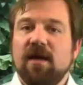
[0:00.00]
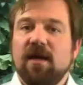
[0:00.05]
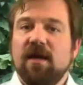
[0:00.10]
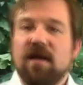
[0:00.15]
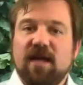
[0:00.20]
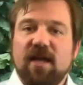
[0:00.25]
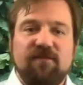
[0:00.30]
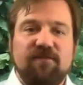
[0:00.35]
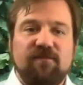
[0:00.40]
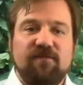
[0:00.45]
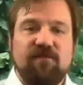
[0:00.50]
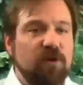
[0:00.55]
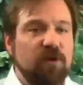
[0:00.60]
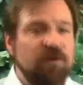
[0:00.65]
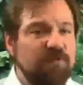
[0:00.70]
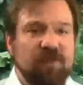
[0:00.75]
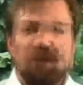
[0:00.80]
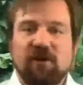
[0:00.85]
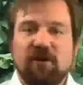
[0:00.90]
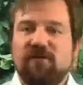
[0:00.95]
If you're
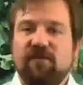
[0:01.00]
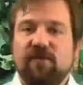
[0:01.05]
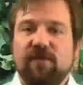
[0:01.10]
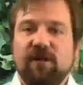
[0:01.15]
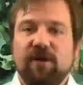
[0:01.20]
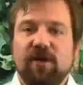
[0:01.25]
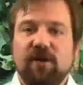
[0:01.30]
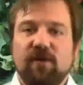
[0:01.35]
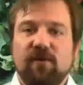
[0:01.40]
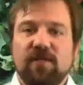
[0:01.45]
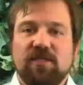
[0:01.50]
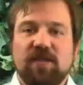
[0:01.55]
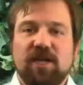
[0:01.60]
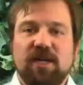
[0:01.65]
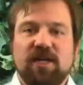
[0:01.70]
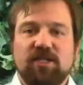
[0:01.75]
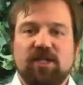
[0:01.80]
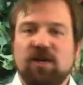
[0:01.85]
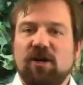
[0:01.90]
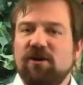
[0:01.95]
very familiar with
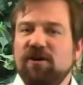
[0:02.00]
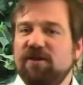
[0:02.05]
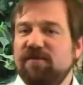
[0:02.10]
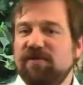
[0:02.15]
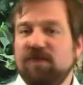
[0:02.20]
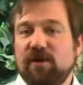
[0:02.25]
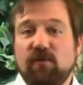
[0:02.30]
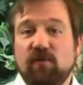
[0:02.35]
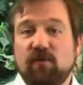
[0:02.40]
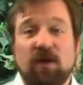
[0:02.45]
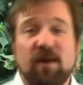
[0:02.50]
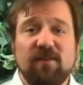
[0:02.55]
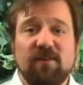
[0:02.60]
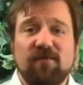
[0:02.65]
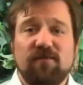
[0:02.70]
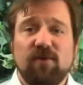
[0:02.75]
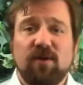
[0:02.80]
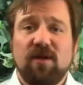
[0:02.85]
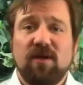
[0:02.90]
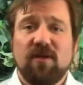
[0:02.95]
GHR and you've been running
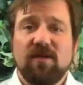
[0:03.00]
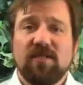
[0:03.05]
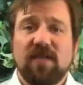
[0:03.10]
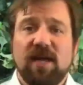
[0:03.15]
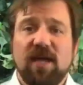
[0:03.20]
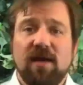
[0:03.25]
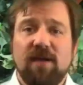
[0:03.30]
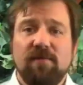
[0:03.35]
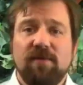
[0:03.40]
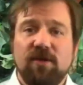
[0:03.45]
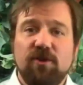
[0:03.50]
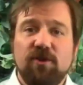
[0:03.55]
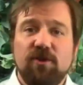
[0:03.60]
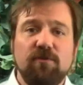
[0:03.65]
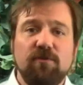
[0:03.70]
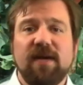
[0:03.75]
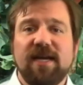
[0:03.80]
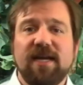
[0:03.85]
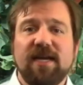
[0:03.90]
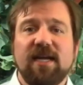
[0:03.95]
it for a long time,
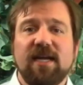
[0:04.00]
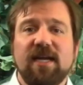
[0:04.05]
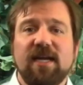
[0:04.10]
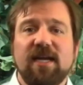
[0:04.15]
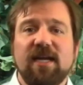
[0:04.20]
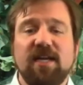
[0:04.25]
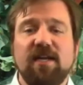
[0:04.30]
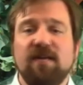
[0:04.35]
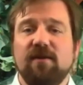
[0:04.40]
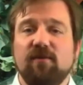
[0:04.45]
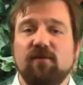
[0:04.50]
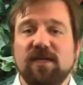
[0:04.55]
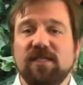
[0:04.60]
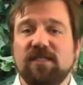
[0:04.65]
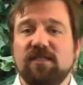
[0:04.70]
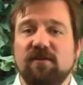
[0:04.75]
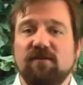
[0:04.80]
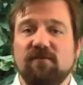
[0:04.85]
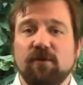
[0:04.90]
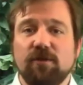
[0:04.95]
might not have seen
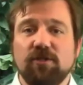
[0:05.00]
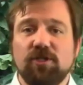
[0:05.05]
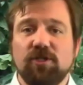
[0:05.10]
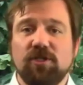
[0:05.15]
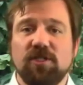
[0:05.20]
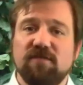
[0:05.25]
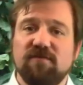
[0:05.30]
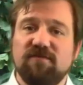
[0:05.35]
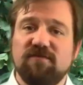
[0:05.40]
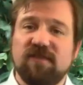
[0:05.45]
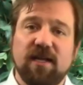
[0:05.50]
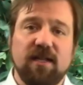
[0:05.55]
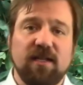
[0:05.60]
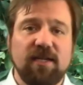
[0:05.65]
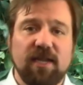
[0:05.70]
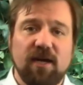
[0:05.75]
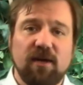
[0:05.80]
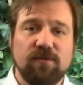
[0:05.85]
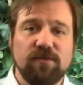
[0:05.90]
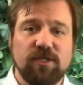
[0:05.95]
recent versions of
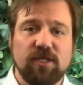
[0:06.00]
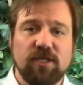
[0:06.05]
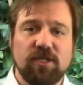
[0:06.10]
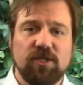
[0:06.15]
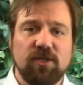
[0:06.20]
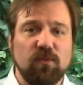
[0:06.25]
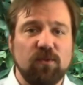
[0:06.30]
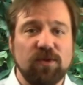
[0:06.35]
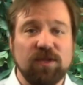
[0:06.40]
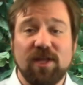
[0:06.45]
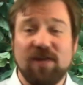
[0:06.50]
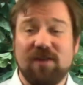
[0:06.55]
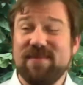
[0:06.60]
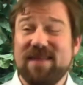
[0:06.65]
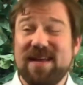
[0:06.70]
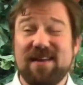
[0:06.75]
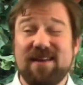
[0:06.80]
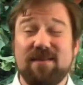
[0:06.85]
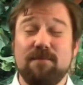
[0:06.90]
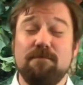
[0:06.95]
talent acquisition where they've
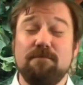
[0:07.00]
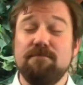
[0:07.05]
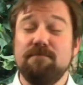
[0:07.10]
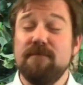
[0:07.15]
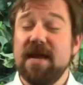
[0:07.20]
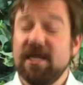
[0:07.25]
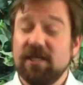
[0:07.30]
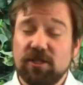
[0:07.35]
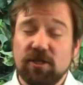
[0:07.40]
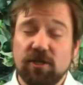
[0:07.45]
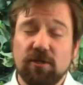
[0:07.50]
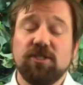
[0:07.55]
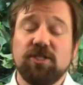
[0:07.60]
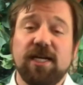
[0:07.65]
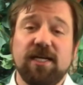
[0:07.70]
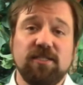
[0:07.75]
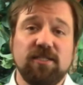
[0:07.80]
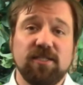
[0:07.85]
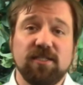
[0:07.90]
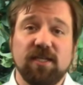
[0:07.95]
made major
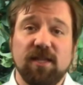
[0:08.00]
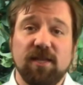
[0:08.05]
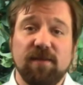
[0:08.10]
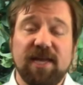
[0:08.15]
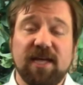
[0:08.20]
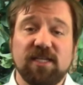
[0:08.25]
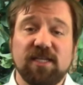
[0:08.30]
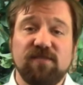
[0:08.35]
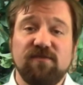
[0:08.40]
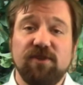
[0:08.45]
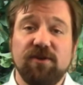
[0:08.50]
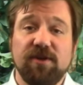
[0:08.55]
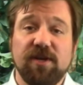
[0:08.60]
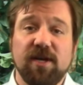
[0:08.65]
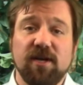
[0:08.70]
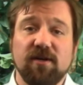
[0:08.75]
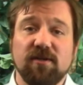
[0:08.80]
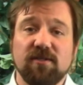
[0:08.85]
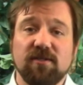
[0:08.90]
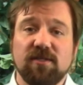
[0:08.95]
changes in the past few
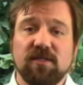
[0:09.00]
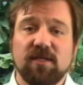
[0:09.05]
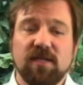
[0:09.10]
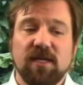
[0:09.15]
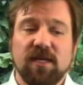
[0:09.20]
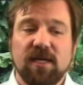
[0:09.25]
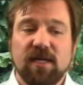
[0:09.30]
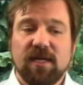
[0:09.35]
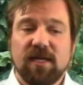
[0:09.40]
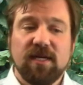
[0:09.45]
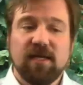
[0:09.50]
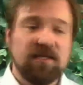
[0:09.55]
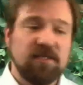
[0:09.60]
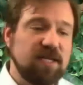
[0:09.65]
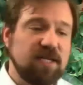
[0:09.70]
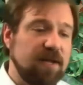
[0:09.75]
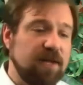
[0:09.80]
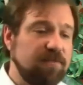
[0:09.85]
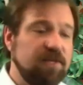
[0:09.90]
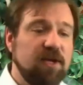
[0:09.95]
years.
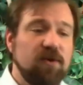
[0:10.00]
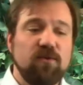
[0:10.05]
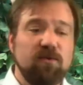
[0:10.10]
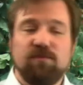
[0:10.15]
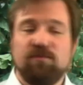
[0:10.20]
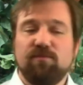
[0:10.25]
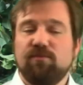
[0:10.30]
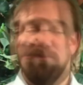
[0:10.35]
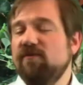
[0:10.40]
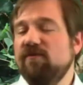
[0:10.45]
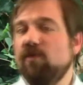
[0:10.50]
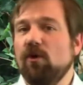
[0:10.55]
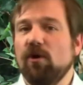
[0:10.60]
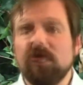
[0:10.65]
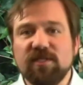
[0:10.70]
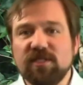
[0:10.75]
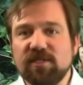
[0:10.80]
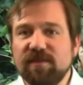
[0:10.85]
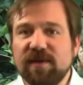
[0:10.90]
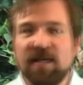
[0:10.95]
Same thing with
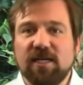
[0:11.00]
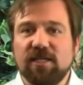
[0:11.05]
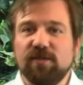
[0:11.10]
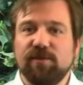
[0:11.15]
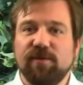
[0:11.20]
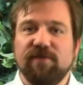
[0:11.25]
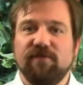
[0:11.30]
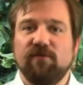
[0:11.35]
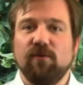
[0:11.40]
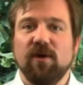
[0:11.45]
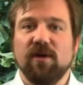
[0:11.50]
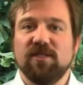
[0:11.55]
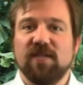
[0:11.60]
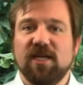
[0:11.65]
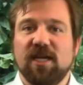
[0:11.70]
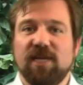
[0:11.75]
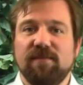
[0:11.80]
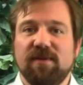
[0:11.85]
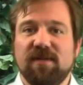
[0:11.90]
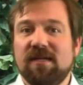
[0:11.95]
performance management, for
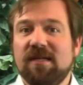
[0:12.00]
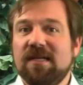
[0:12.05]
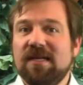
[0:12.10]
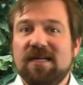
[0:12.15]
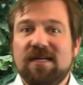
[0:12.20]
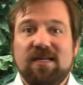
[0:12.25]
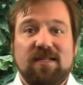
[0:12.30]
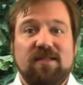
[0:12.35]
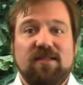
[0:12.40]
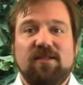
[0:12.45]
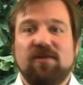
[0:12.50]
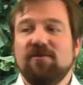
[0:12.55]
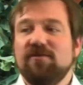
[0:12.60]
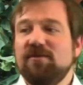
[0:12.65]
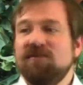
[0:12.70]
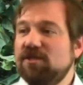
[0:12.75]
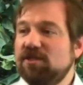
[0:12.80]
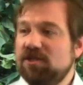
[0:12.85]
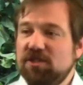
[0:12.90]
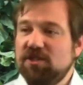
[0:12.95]
example.
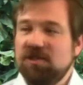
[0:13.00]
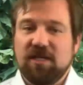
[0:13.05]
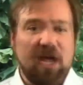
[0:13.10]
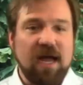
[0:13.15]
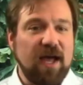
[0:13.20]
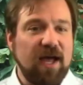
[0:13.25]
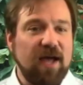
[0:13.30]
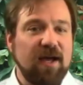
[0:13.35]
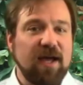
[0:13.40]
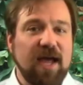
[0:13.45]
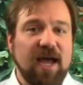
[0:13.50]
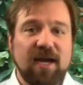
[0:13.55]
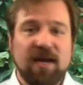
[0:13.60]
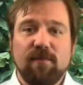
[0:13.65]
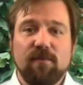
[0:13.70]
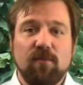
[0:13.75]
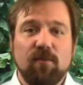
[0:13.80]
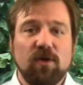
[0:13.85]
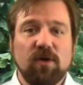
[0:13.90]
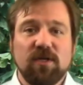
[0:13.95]
They're
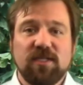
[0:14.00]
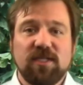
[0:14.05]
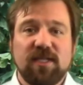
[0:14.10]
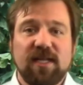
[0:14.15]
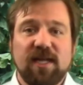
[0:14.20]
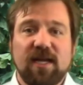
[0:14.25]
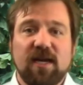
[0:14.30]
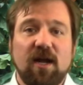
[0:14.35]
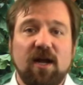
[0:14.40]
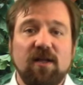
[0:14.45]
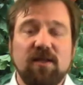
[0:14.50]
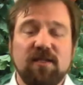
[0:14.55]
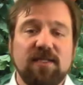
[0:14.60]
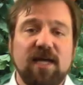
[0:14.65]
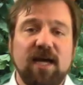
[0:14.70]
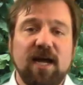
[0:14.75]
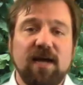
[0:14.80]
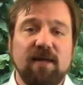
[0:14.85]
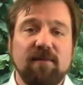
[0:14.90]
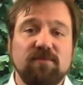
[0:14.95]
adding more to that all the
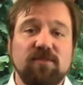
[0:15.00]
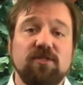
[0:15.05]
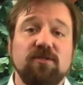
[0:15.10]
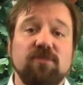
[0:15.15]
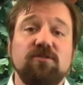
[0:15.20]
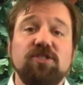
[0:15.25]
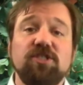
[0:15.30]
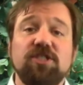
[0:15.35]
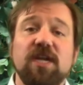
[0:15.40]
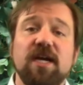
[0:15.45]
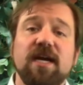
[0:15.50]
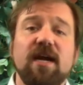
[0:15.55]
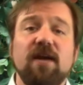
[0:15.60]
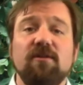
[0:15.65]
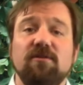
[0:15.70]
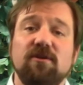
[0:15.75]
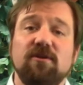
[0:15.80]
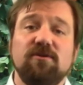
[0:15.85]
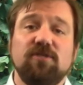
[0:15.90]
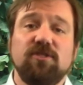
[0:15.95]
time. So check
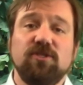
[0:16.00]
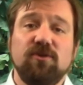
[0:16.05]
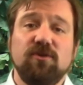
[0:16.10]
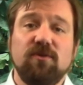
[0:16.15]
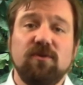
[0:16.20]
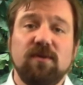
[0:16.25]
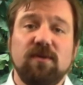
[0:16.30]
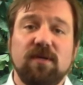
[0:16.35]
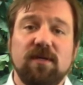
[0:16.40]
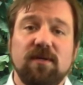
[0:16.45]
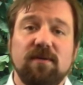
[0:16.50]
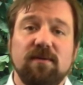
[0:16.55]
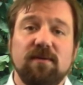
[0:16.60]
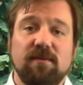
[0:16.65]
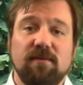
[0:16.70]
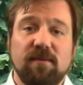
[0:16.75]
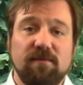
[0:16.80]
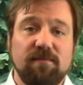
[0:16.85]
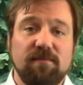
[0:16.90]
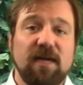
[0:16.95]
out those new
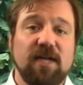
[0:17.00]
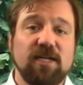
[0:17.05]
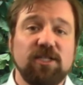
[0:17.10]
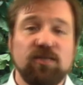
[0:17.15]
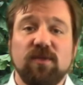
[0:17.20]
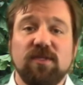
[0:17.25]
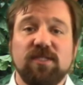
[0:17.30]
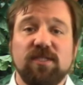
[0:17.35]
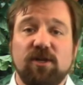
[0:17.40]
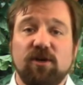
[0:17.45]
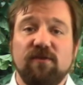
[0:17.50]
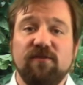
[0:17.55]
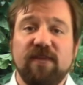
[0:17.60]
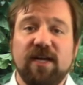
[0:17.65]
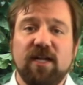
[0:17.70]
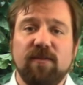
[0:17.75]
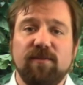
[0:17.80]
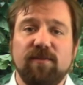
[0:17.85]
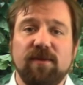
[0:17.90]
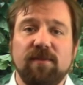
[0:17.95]
modules that are
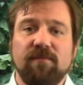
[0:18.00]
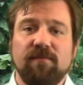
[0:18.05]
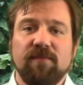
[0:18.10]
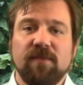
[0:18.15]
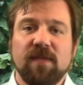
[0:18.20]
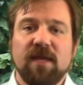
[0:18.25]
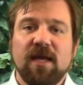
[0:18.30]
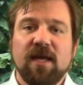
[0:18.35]
available.